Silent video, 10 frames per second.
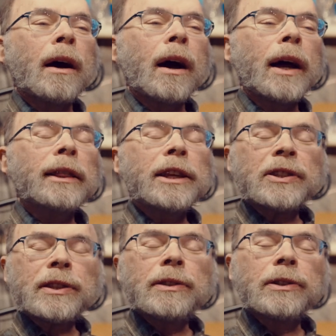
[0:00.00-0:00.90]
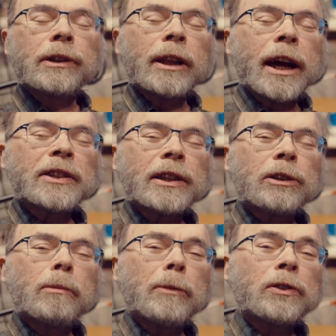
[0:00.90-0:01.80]
I listen to
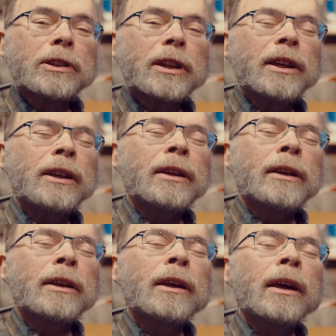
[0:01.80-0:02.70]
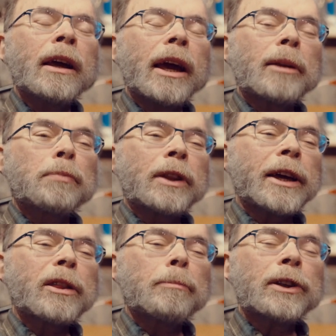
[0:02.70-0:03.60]
classical mostly and
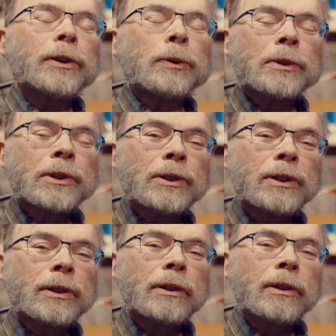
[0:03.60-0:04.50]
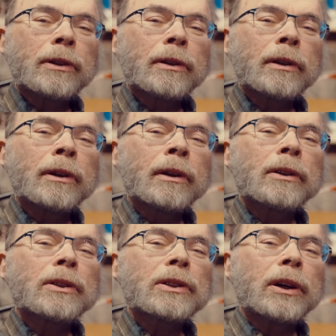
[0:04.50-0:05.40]
play the blues.
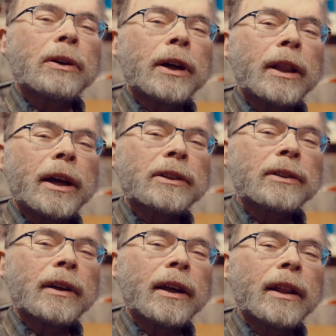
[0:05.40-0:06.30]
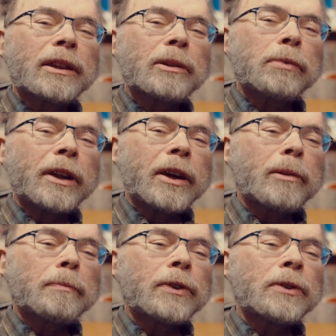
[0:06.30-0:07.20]
So I like to play
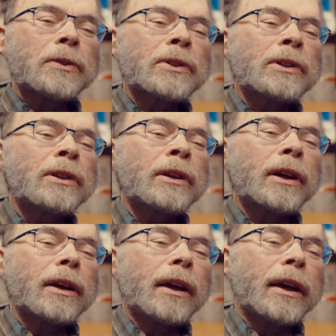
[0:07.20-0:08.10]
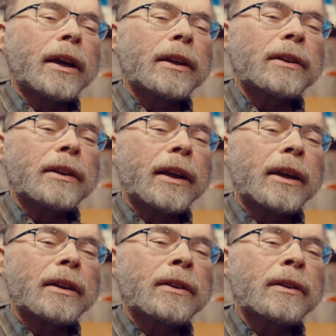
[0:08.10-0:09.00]
the blues,
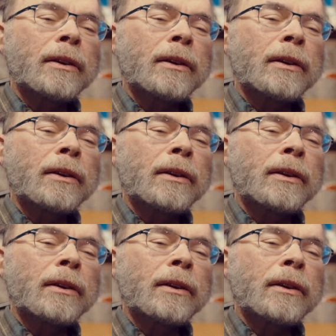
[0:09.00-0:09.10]
but